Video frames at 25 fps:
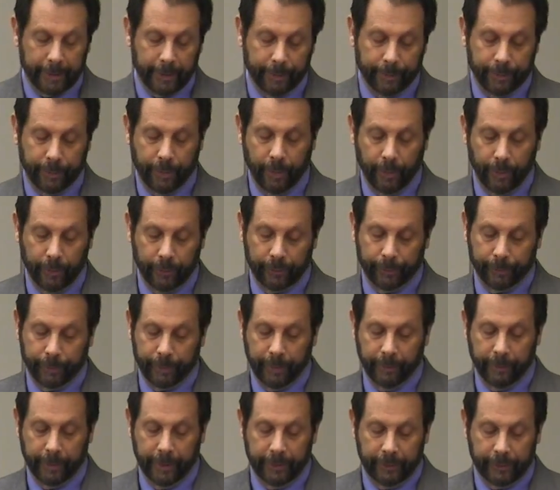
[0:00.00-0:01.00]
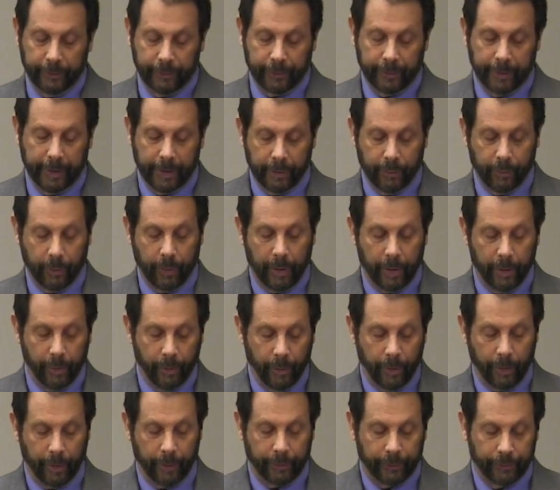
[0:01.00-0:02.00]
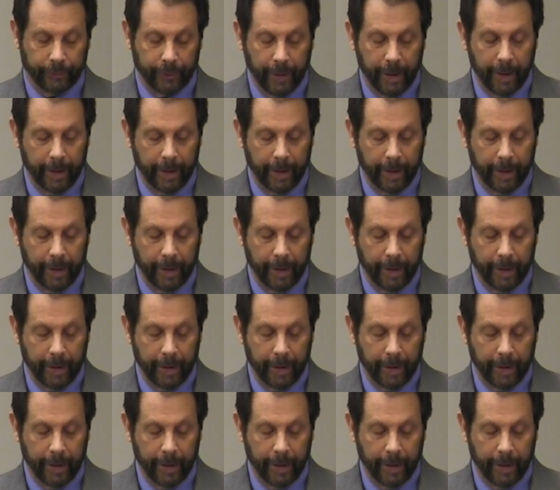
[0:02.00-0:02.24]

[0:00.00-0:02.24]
approach privileges literary works